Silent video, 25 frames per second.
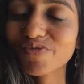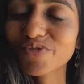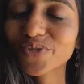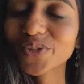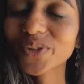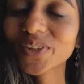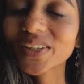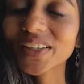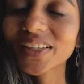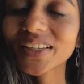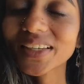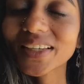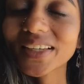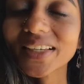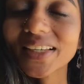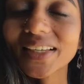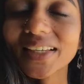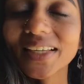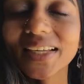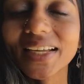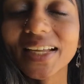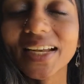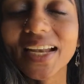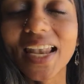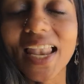
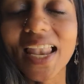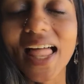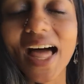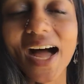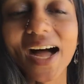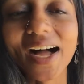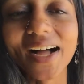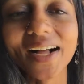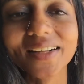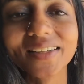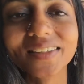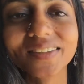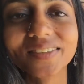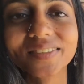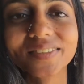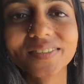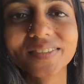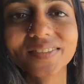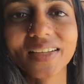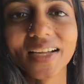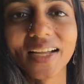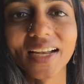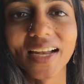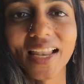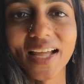fully in love
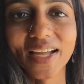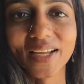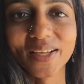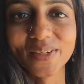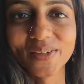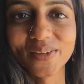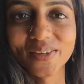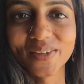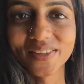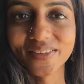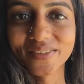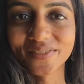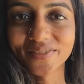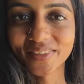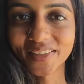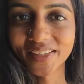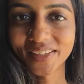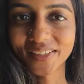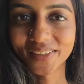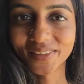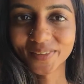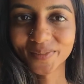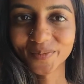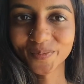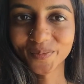and let go of the fear.